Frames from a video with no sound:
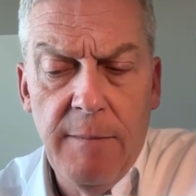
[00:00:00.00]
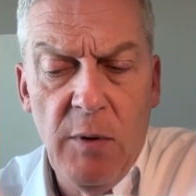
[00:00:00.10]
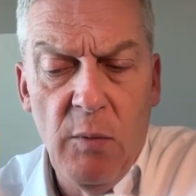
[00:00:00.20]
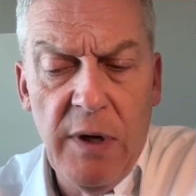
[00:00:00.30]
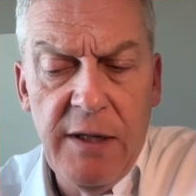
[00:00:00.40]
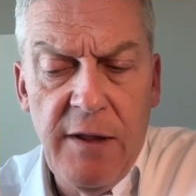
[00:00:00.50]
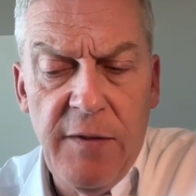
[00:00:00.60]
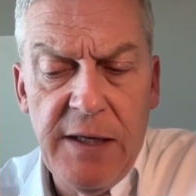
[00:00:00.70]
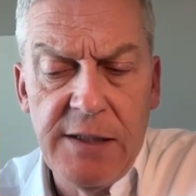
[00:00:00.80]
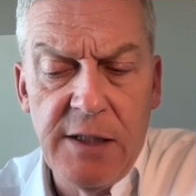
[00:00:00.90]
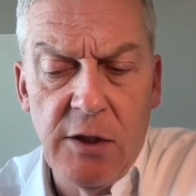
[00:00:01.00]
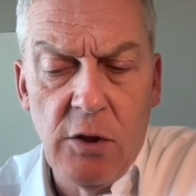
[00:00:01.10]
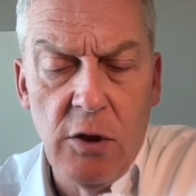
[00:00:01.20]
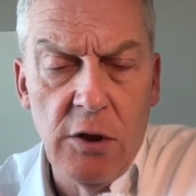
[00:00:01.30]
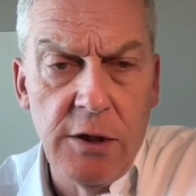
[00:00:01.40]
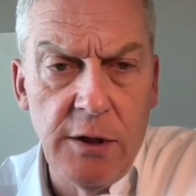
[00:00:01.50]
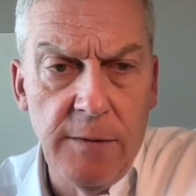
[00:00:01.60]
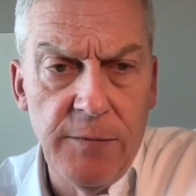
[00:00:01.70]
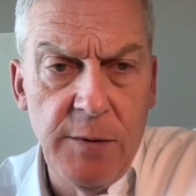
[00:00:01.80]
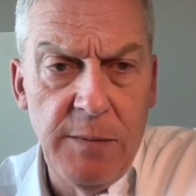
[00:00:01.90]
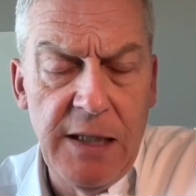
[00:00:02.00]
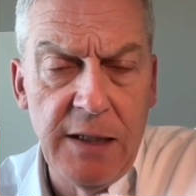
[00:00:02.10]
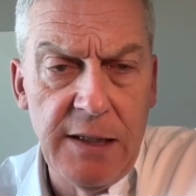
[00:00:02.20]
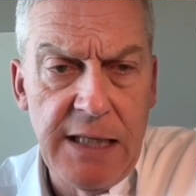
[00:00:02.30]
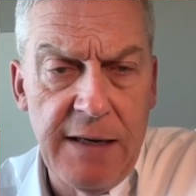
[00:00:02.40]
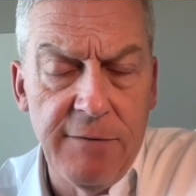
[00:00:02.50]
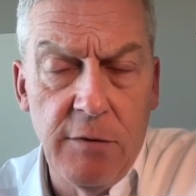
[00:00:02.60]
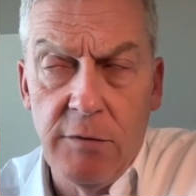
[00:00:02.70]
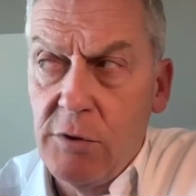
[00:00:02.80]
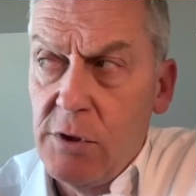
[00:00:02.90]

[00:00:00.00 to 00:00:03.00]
But one of the things that occurred to me, at least after